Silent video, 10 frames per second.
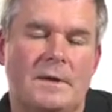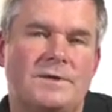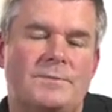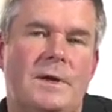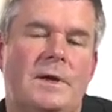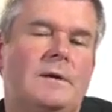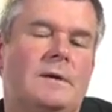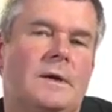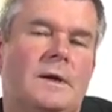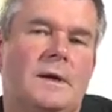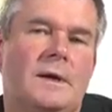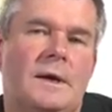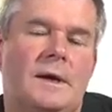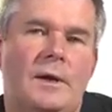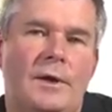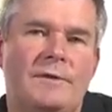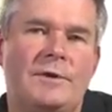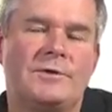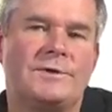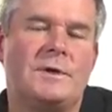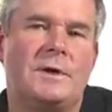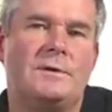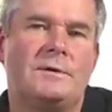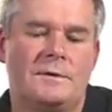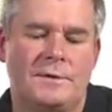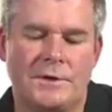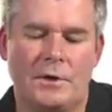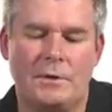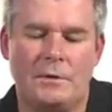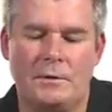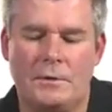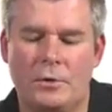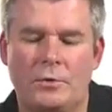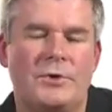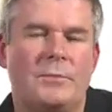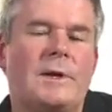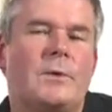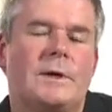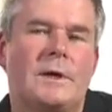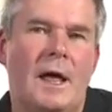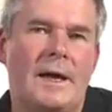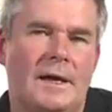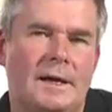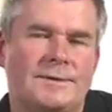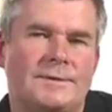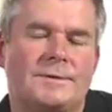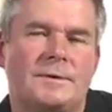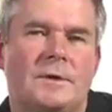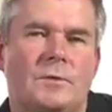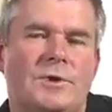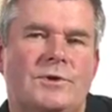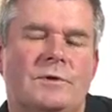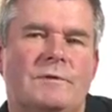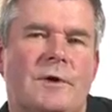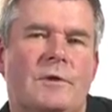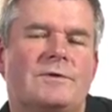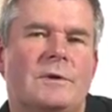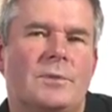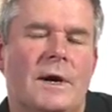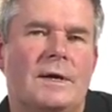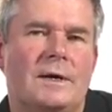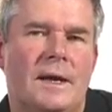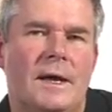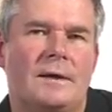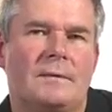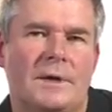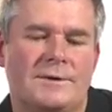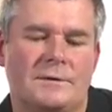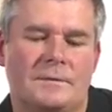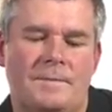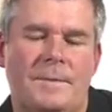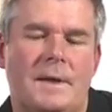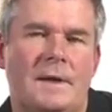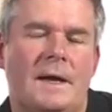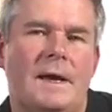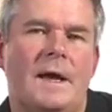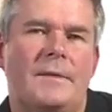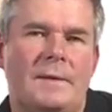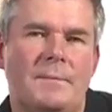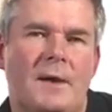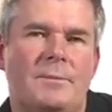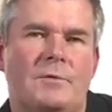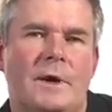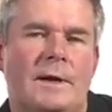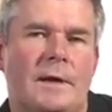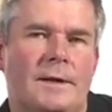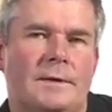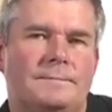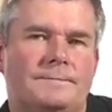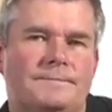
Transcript: there's been a lot of interest in the so-called ubiquitin ligases, which are involved in breaking down muscle and how that might be regulated.